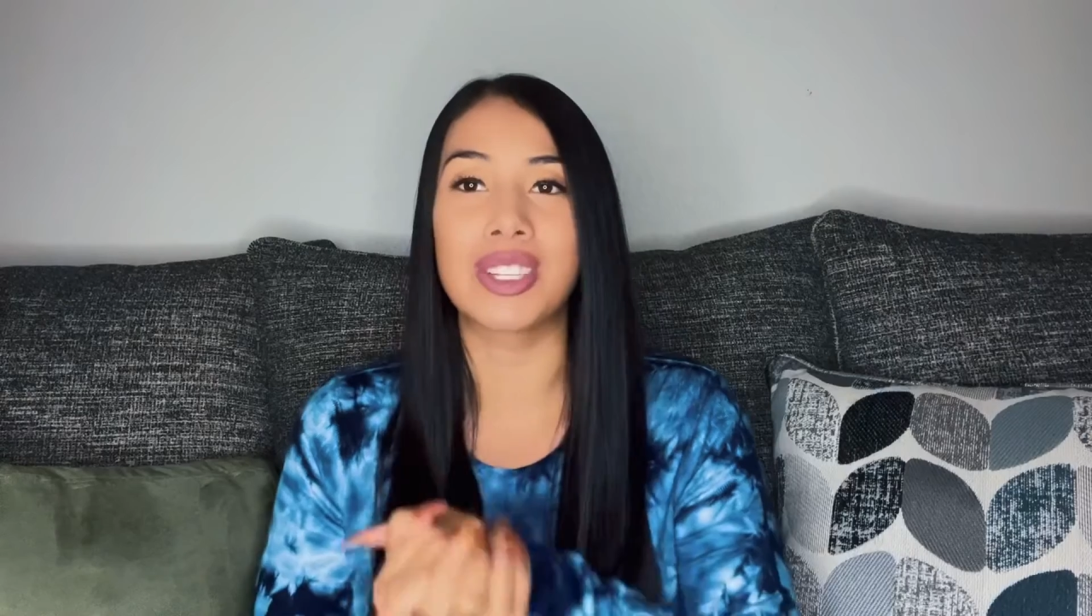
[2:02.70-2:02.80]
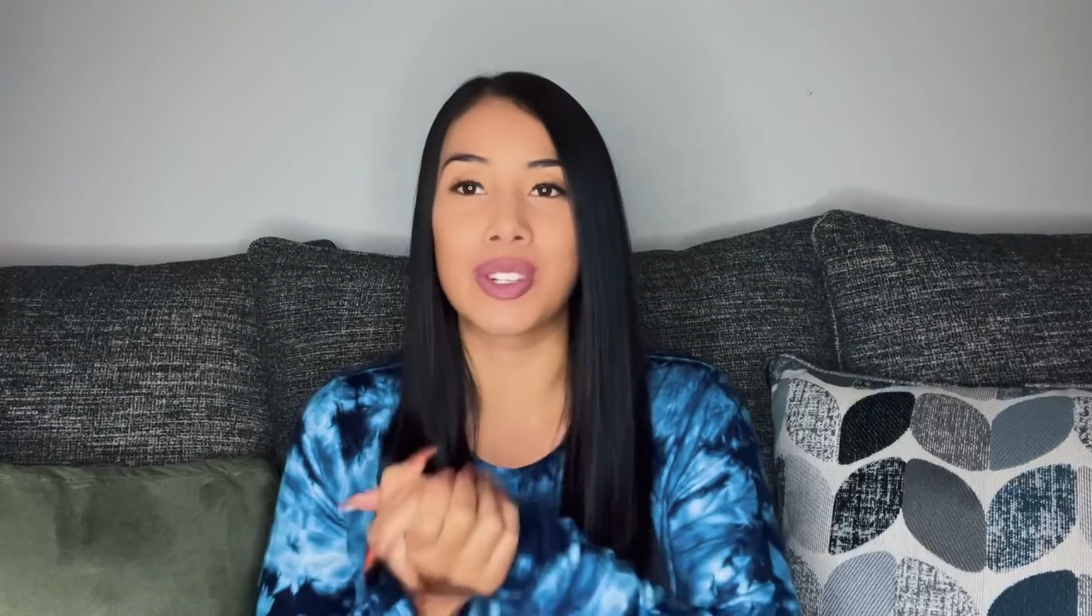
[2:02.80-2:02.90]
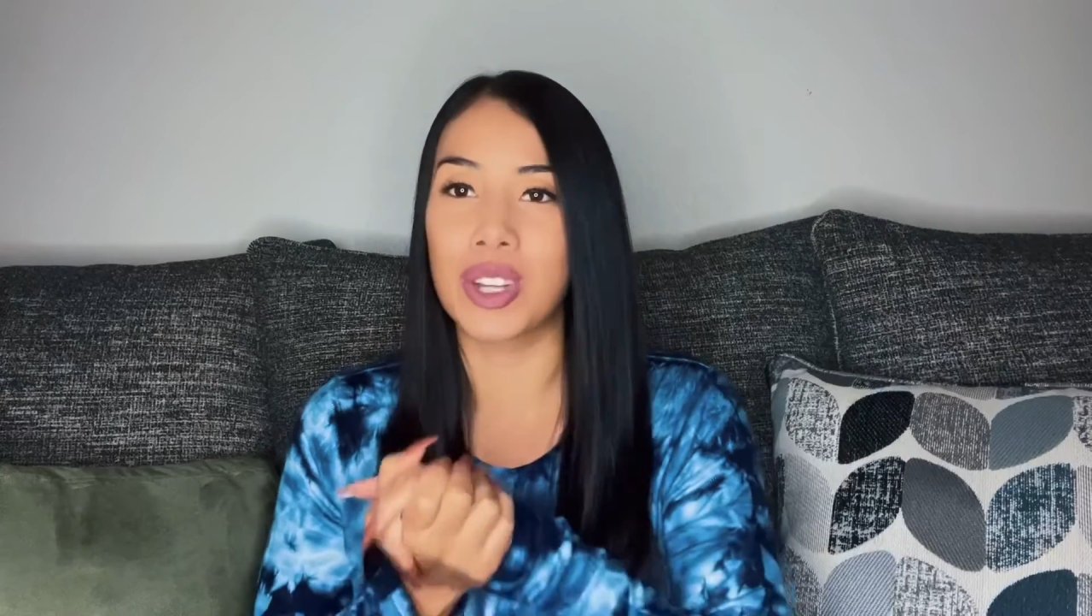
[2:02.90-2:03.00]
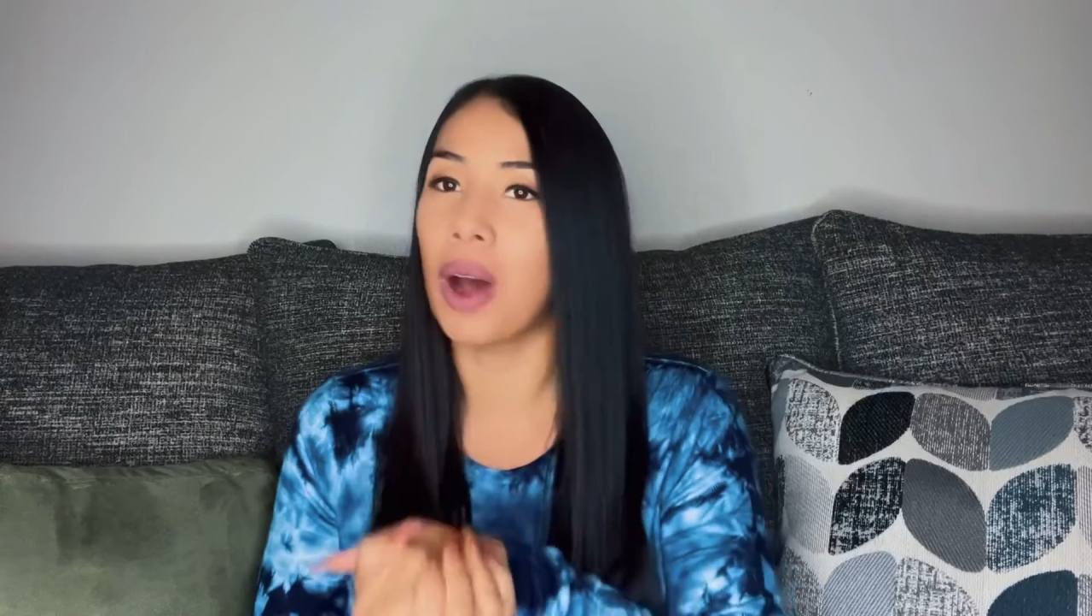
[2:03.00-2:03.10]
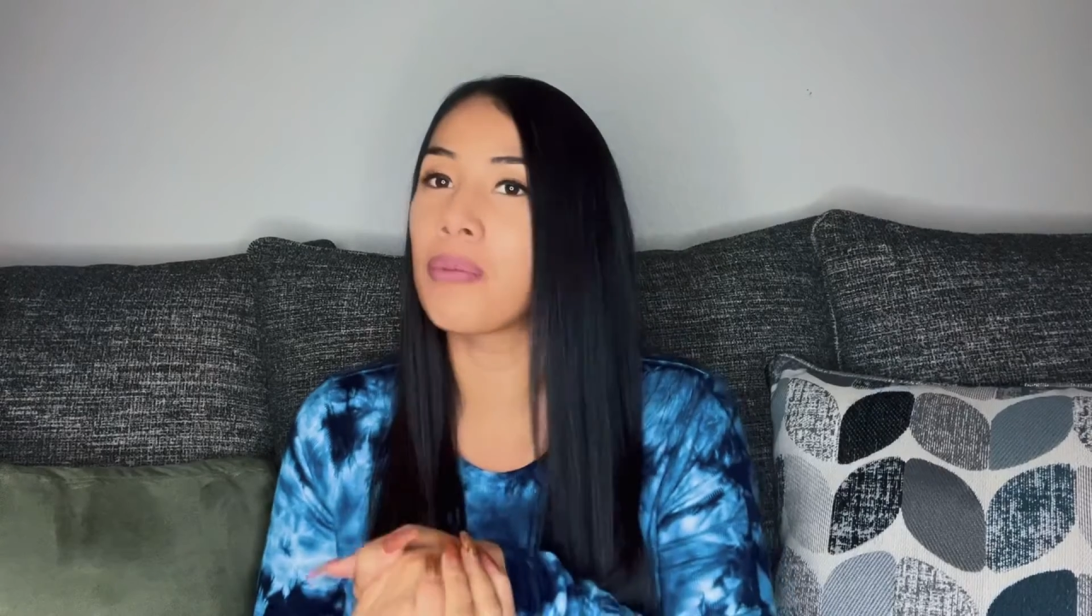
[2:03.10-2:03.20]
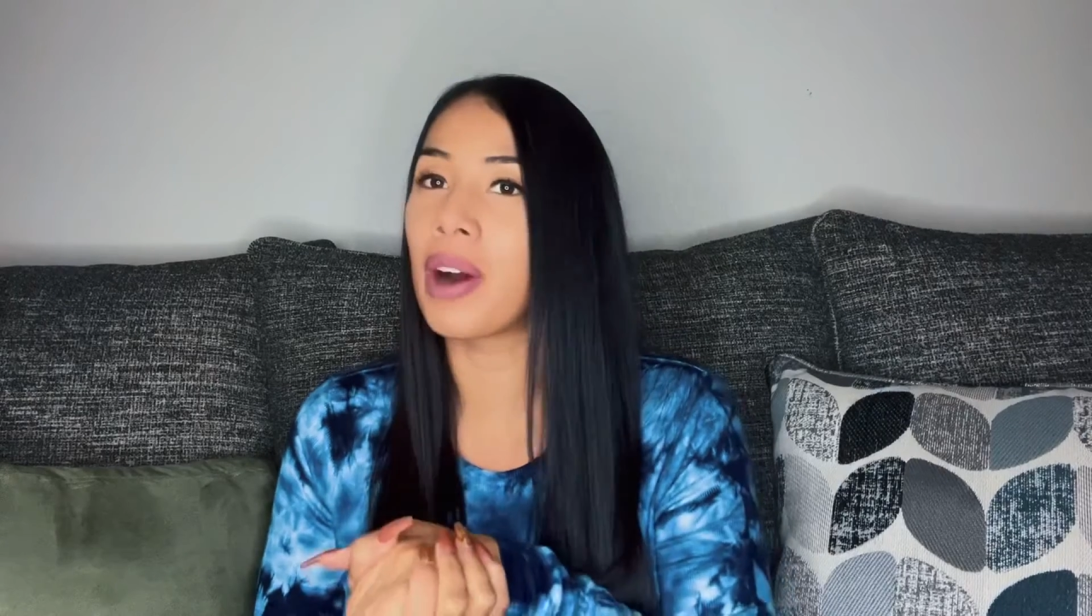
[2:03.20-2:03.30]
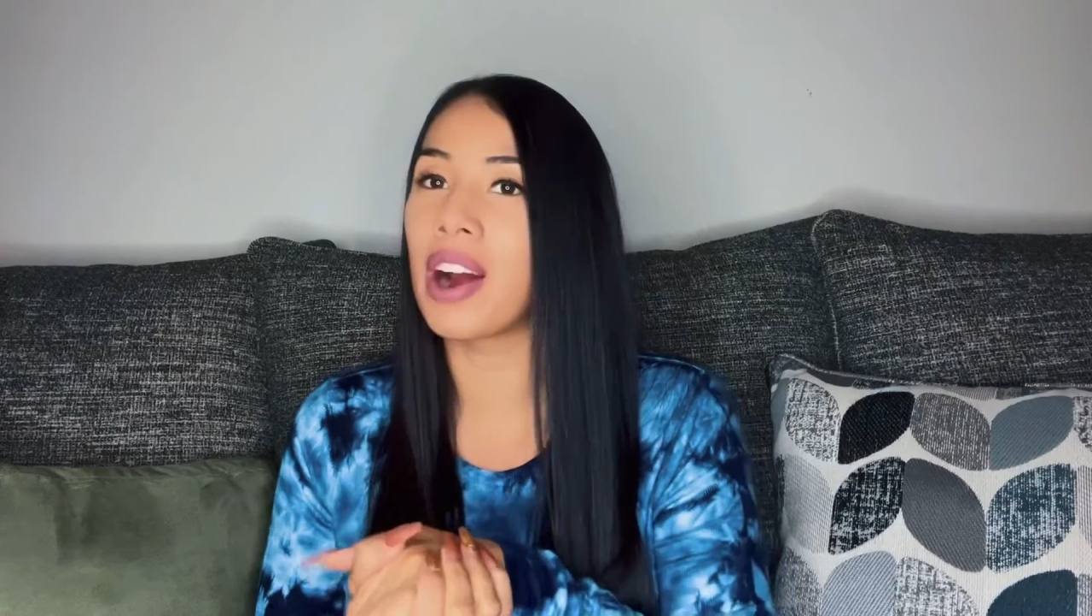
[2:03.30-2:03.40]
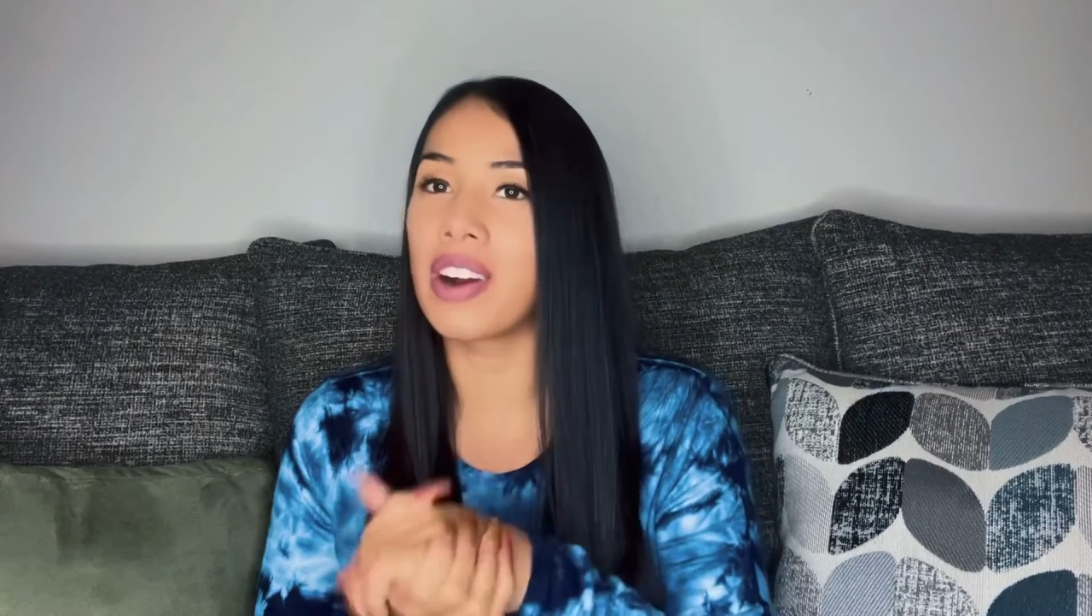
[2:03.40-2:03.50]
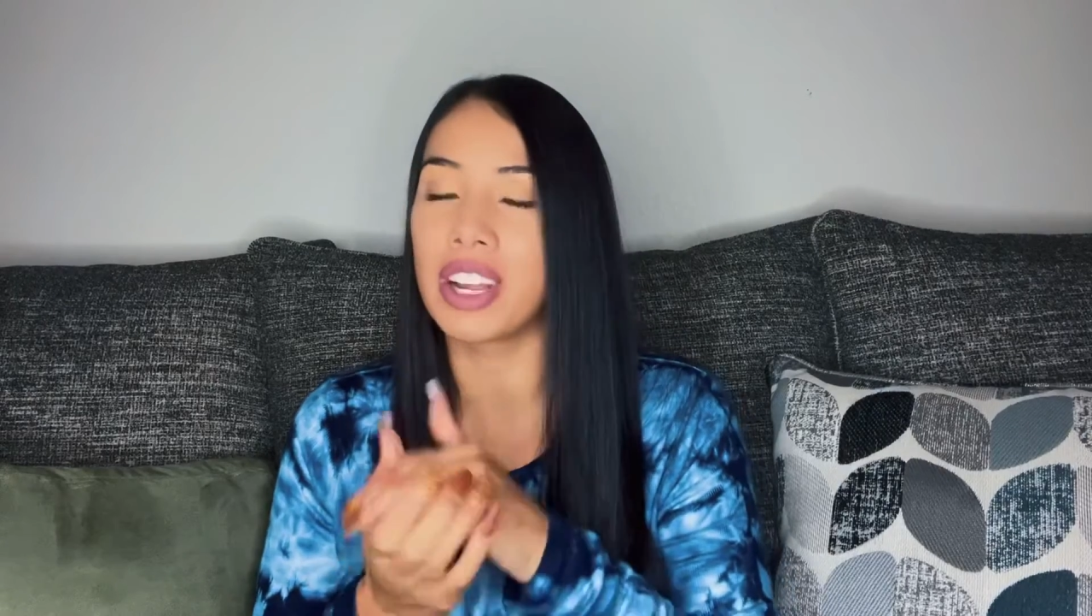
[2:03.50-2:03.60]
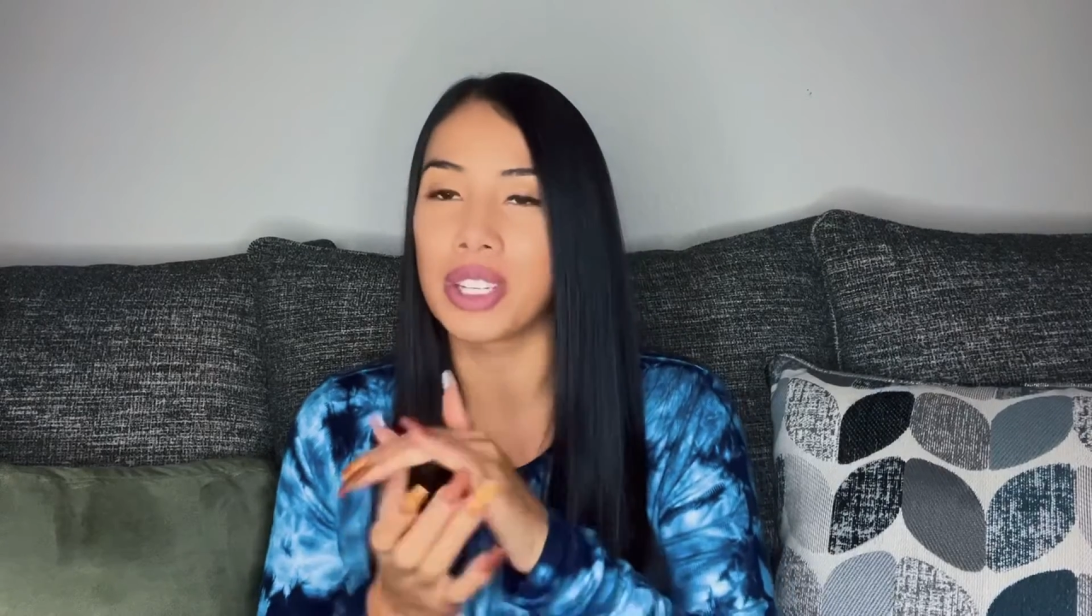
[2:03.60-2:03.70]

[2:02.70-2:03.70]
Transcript: your top priority